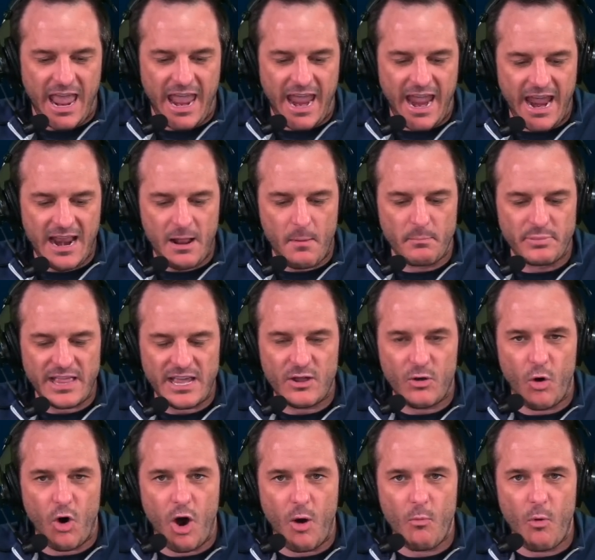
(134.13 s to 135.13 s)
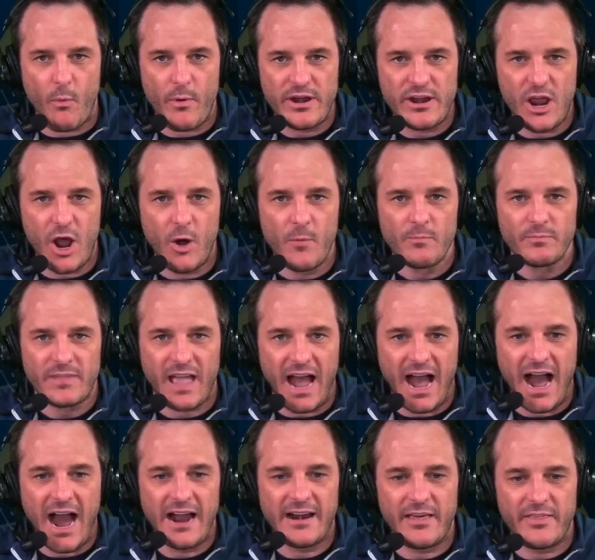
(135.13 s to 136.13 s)
and Blake Corum, what we know
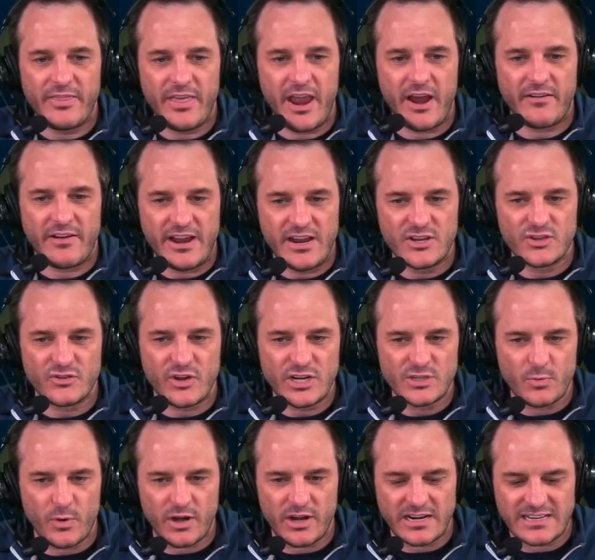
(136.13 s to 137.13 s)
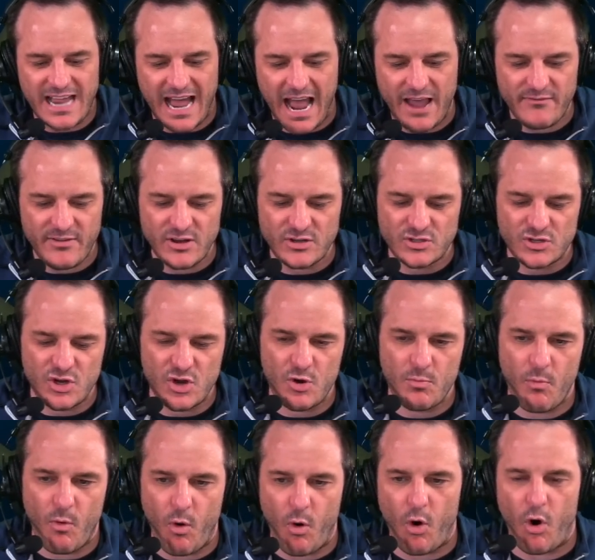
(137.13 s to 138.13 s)
on their injuries. We're going to dive into
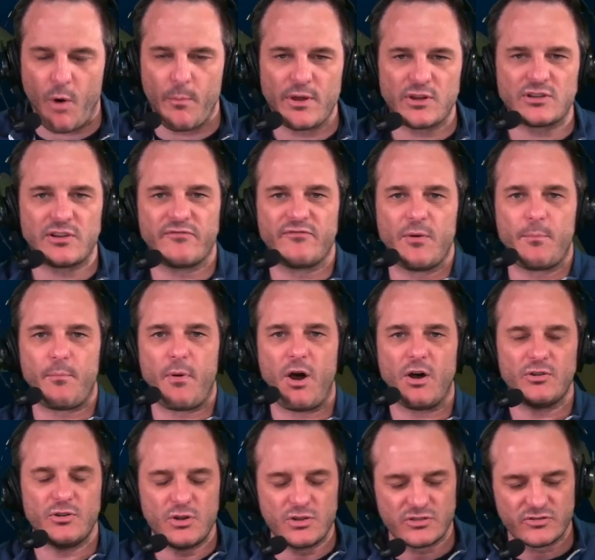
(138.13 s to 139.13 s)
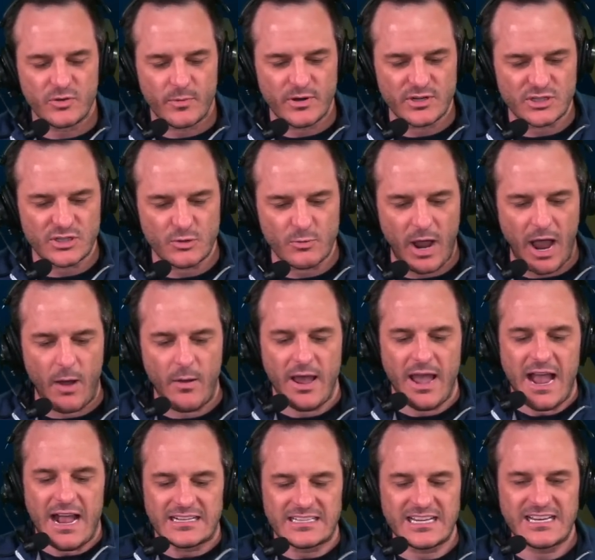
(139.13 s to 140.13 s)
more Michigan football news and rumors throughout
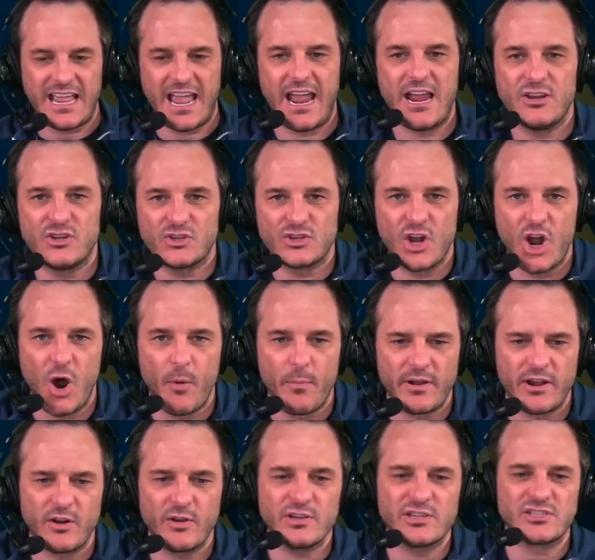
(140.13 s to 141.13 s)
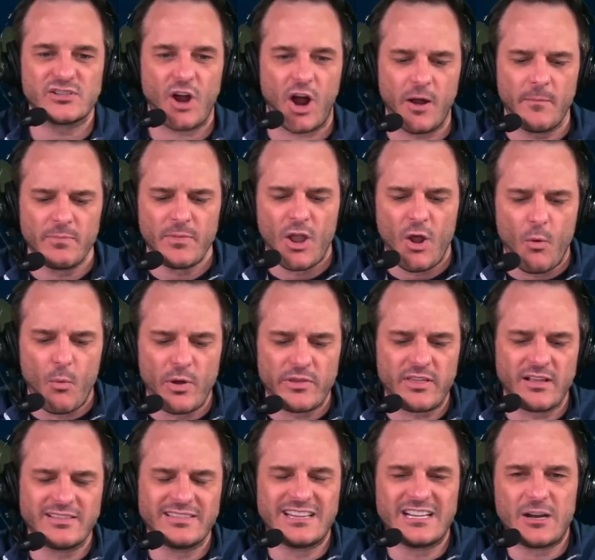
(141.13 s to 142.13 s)
today's show. We're going to start with
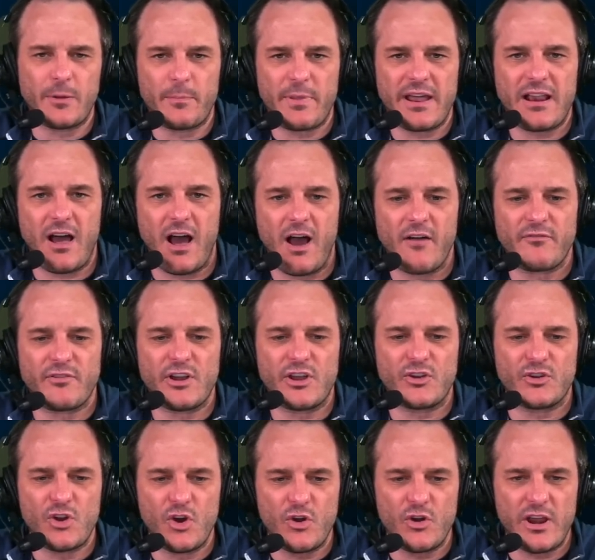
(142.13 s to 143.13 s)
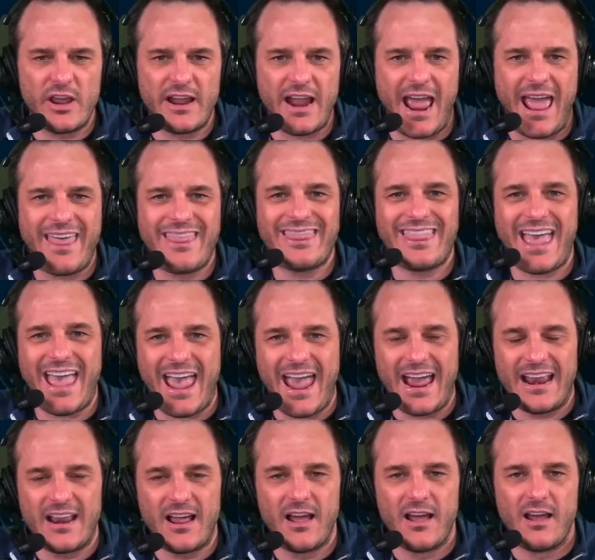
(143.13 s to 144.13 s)
a little bit of recruiting, and
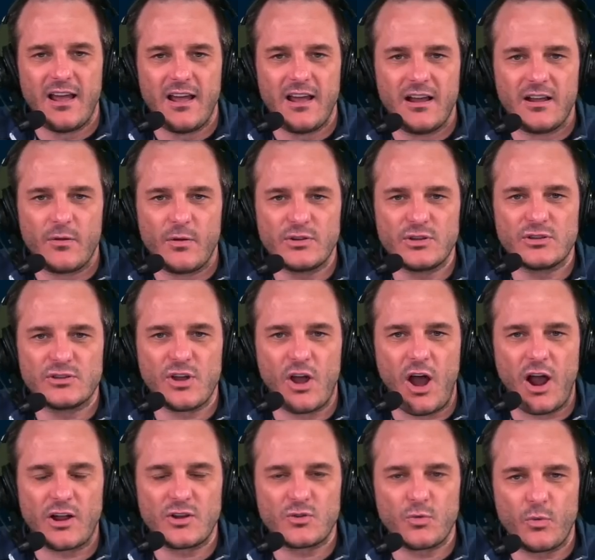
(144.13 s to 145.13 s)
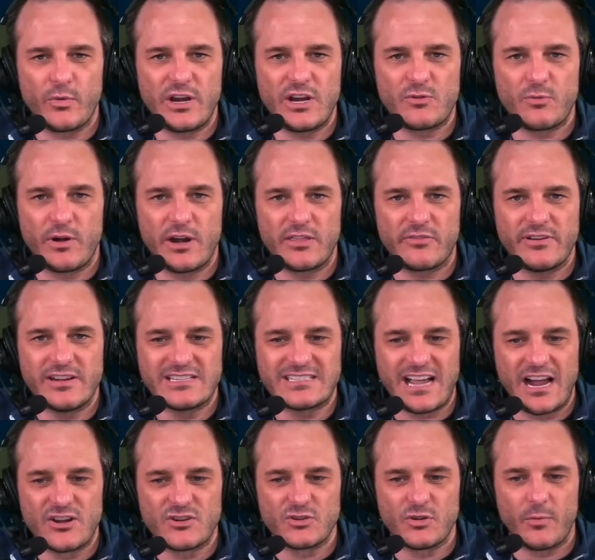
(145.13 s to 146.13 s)
then we're going to talk 2023
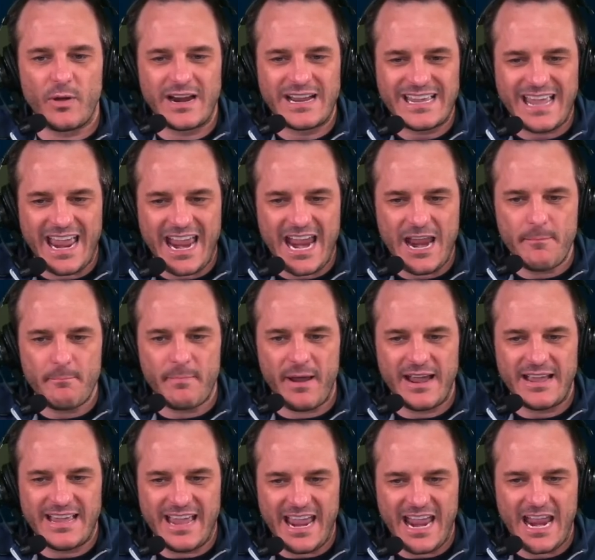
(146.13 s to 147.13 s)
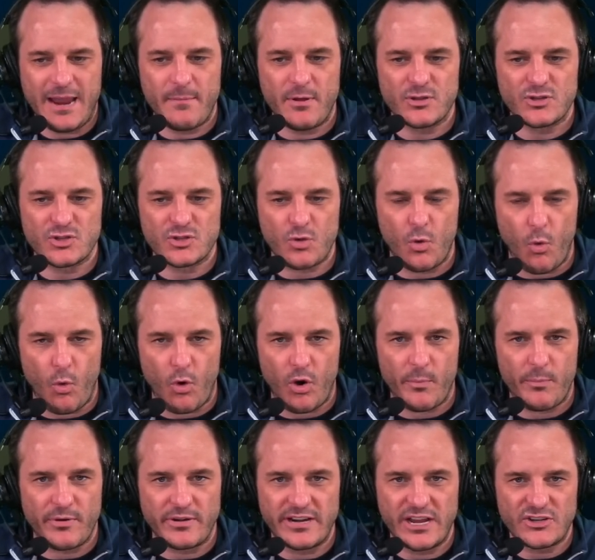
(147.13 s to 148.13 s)
schedule by game score
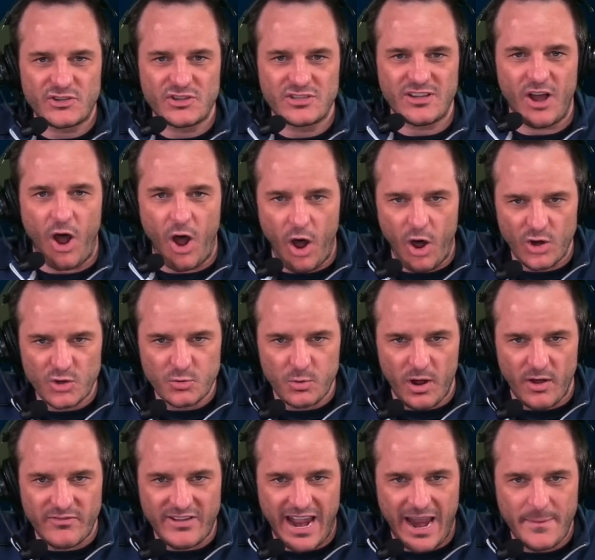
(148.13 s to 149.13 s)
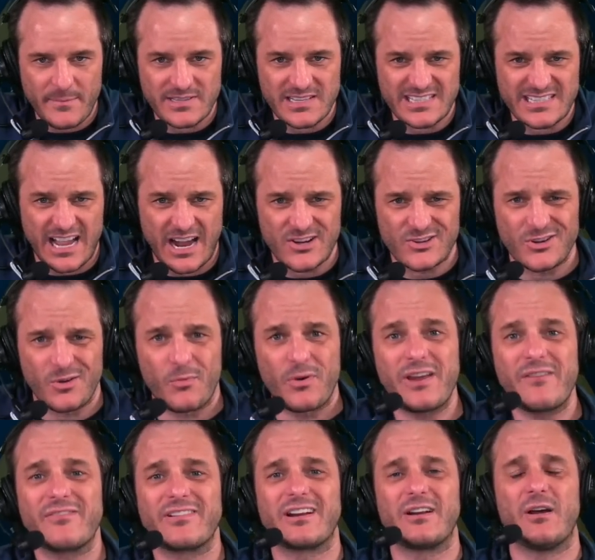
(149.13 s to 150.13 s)
predictions. All 12 games in the schedule, and we're
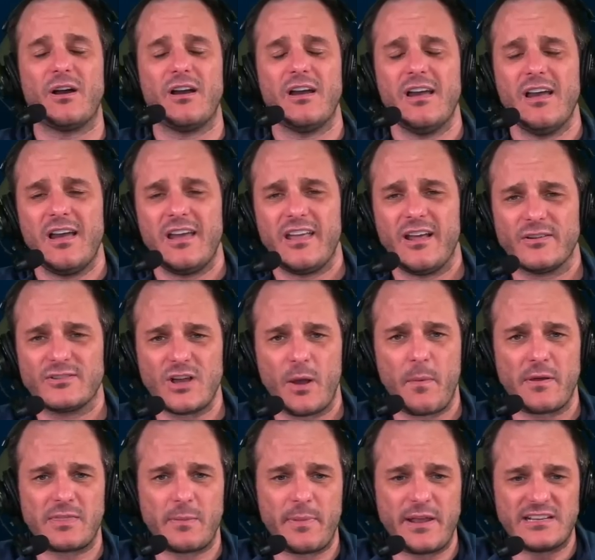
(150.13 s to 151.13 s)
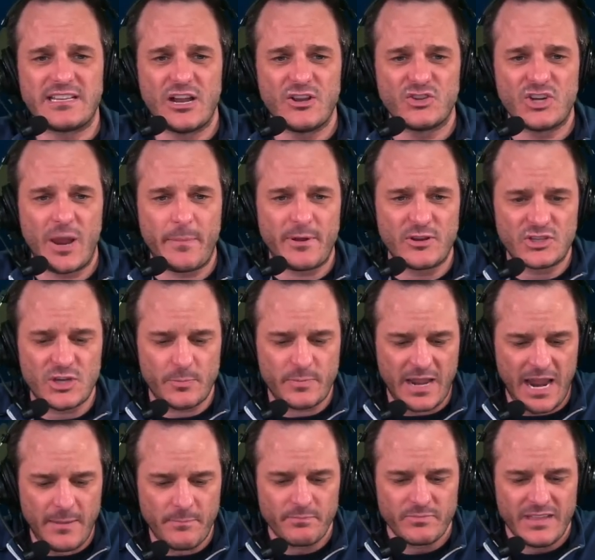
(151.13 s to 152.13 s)
even going to talk about the Big Ten championship
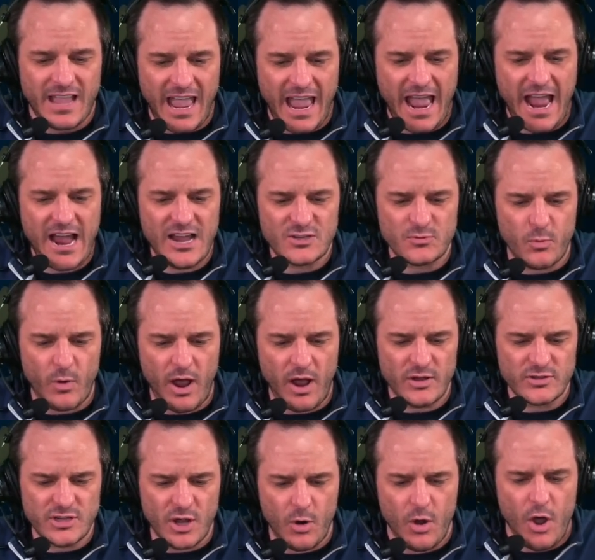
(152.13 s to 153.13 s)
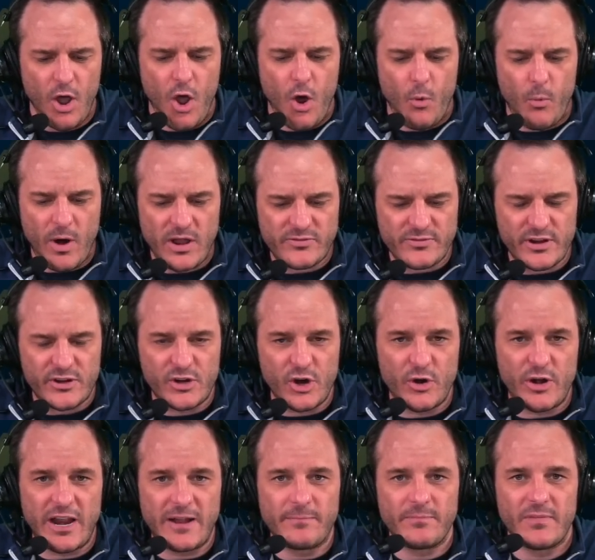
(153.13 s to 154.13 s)
game as well. So with
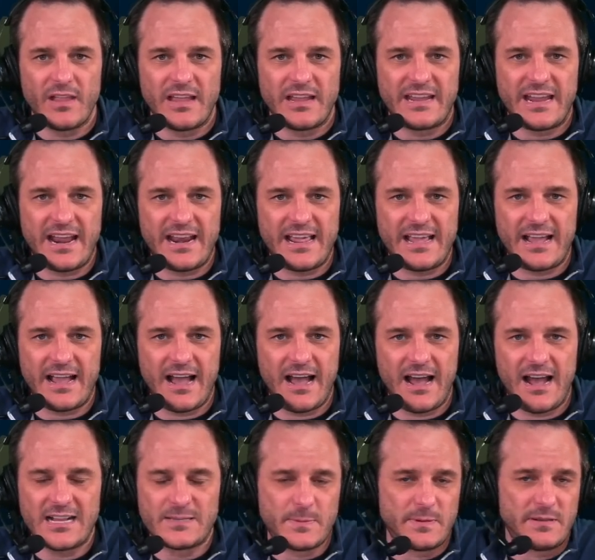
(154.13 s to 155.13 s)
recruiting, it's